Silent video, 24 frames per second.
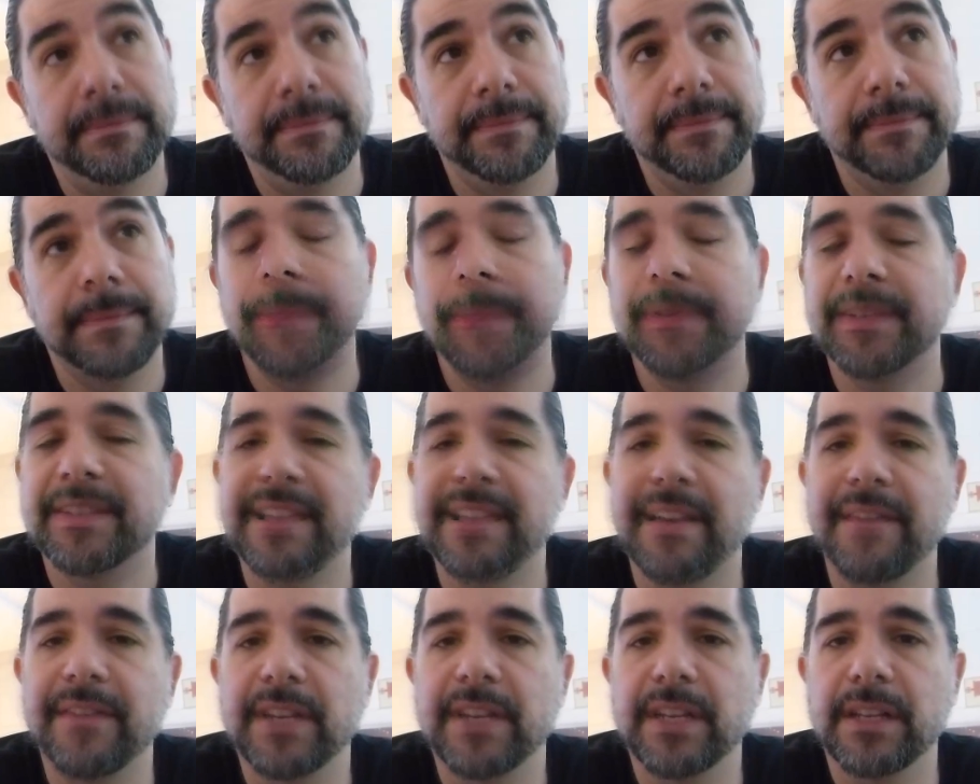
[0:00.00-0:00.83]
maybe
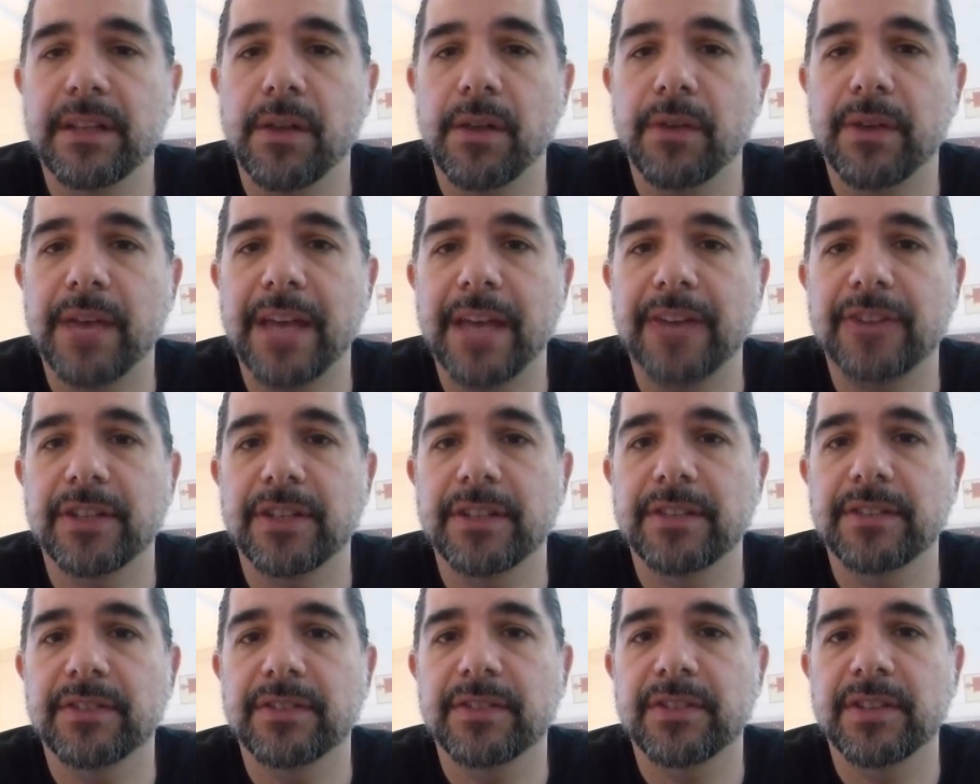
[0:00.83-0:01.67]
70
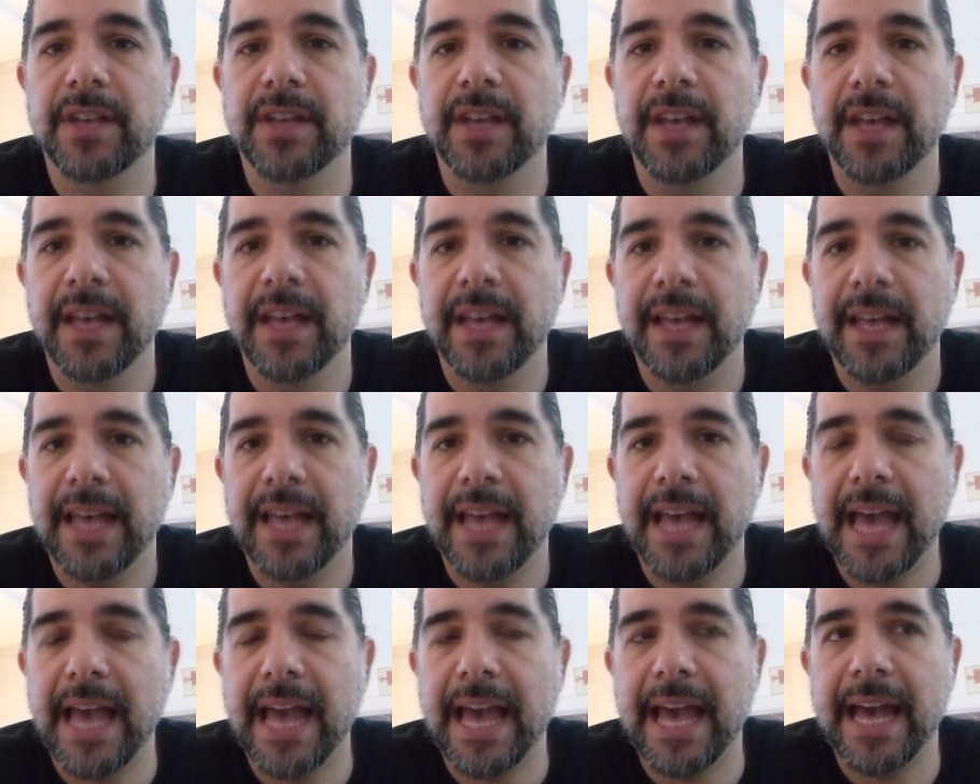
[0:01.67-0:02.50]
locations,
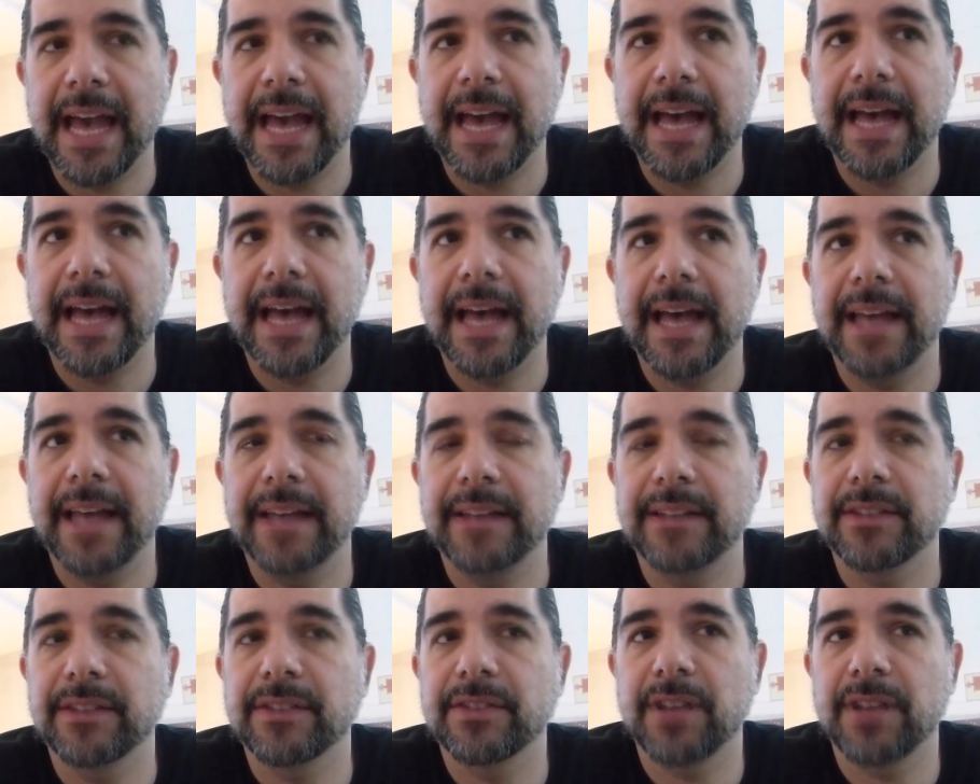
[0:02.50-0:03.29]
and